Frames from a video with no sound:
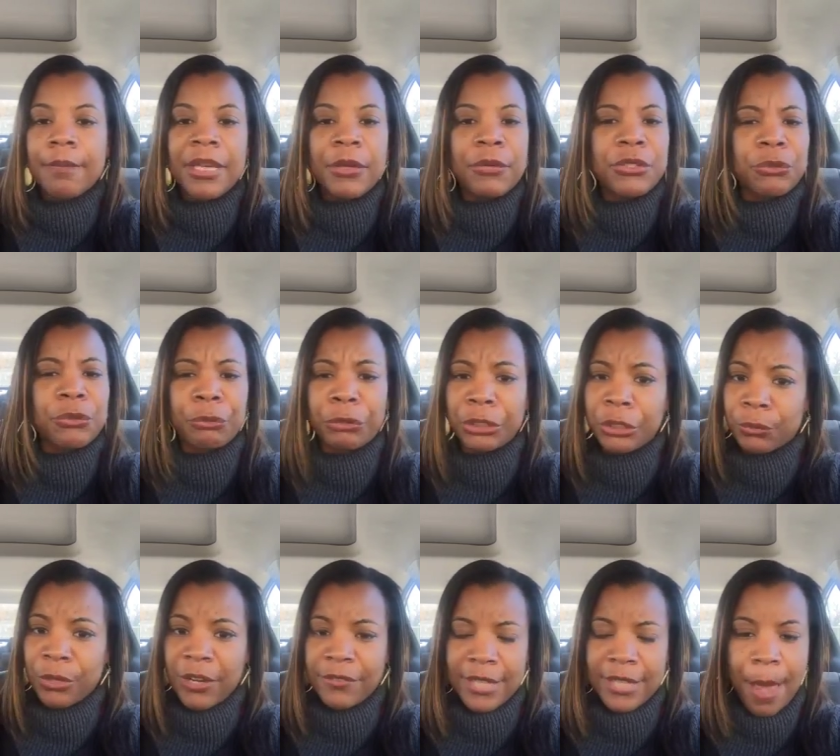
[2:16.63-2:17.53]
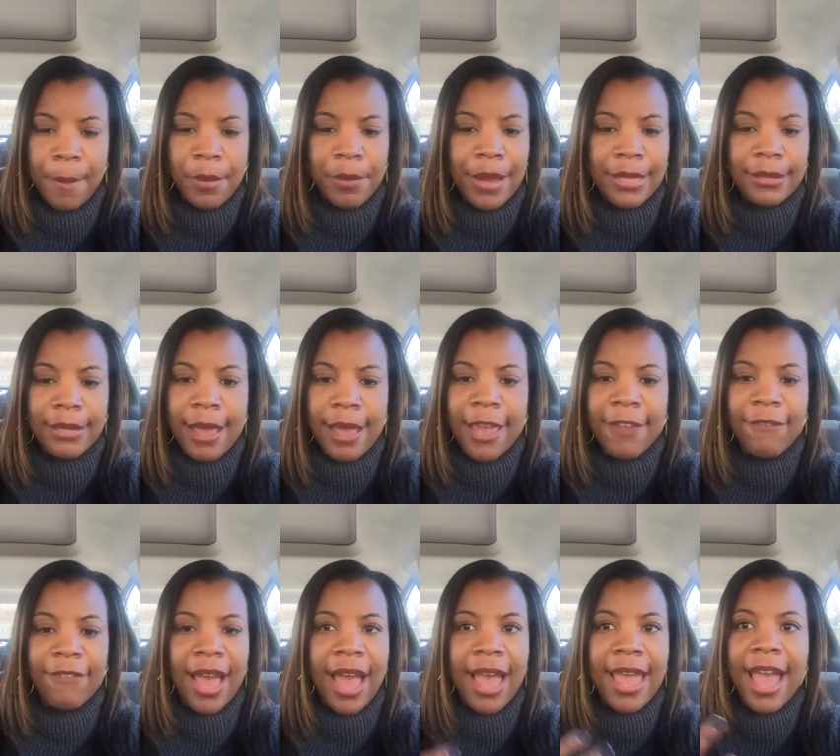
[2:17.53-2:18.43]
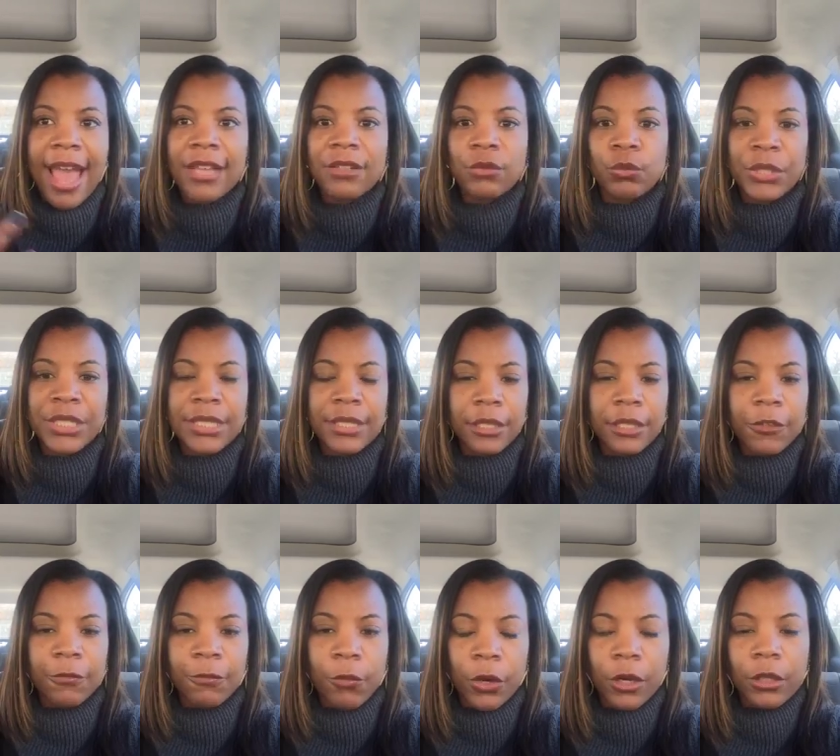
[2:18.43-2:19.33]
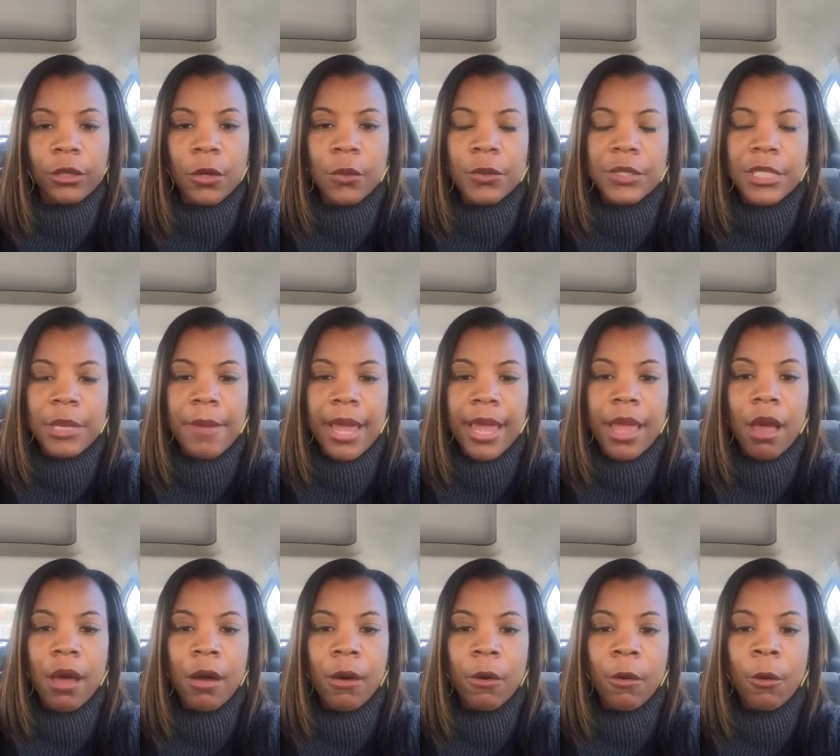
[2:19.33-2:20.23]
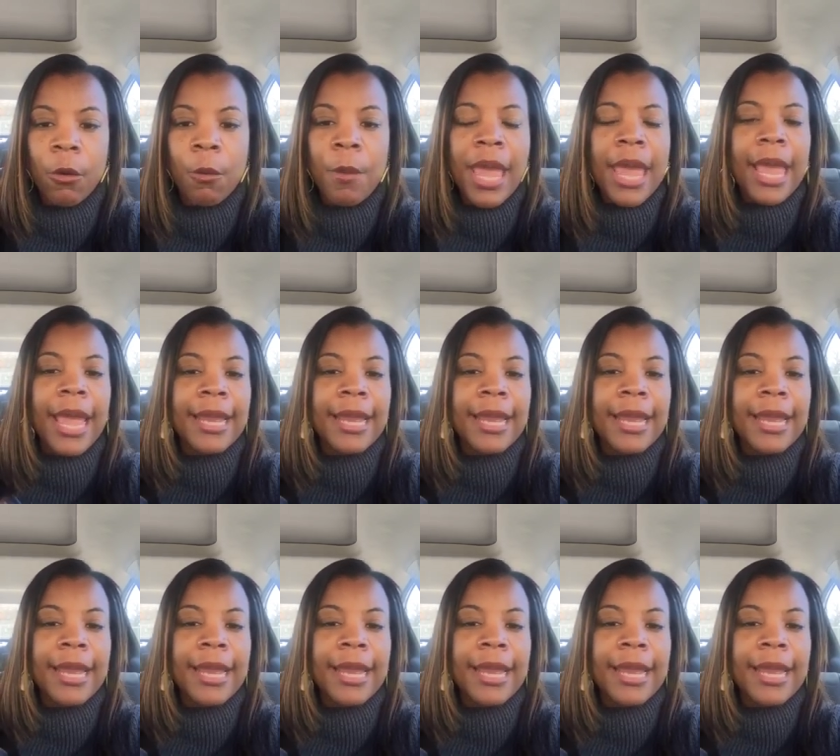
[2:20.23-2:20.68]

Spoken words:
It was a really rough time in my life. I had recently foreclosed on my home